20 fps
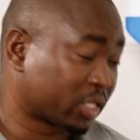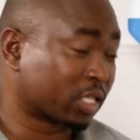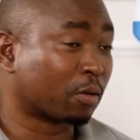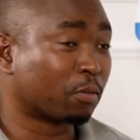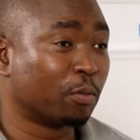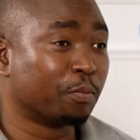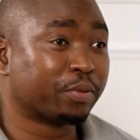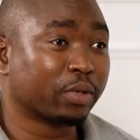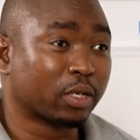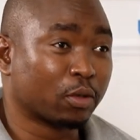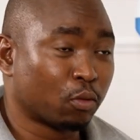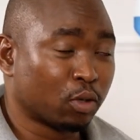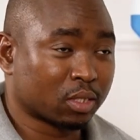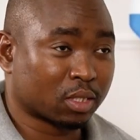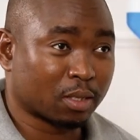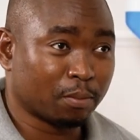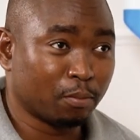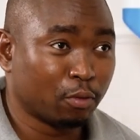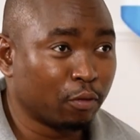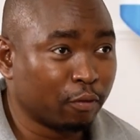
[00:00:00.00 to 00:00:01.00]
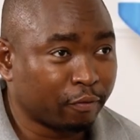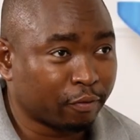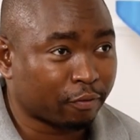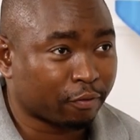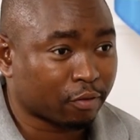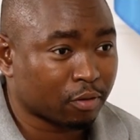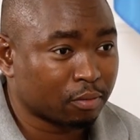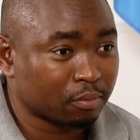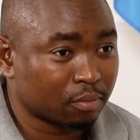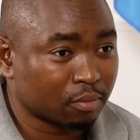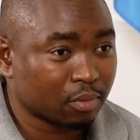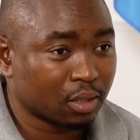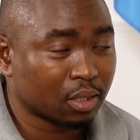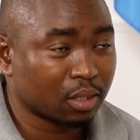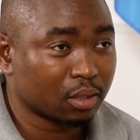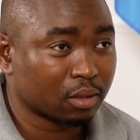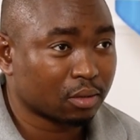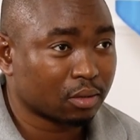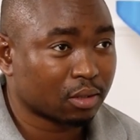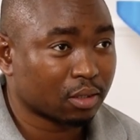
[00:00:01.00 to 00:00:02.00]
Thabo Mbeki was removed from
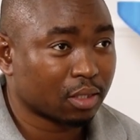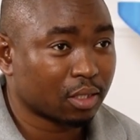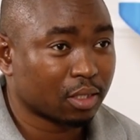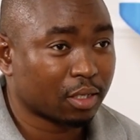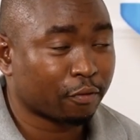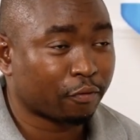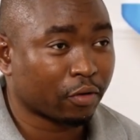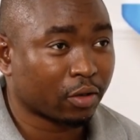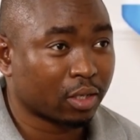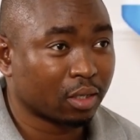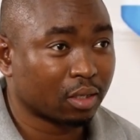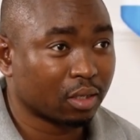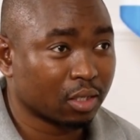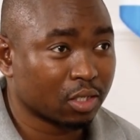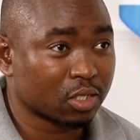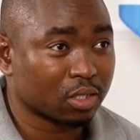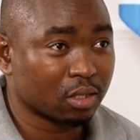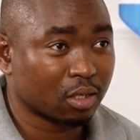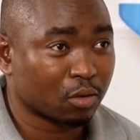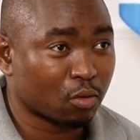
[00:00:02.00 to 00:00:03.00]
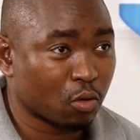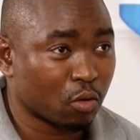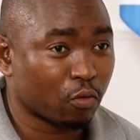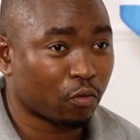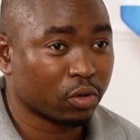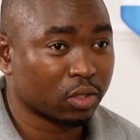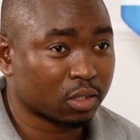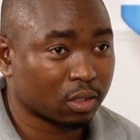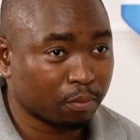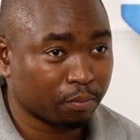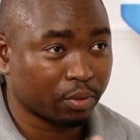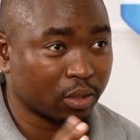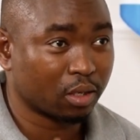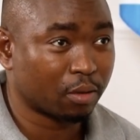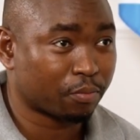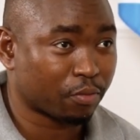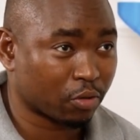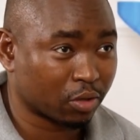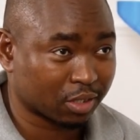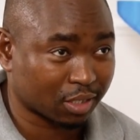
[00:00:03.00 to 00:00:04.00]
the African National Congress and being
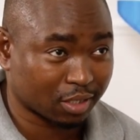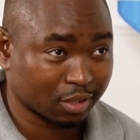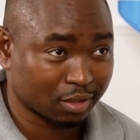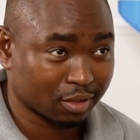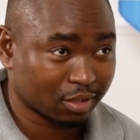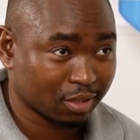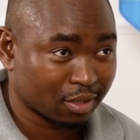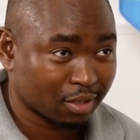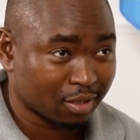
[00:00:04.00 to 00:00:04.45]
a president?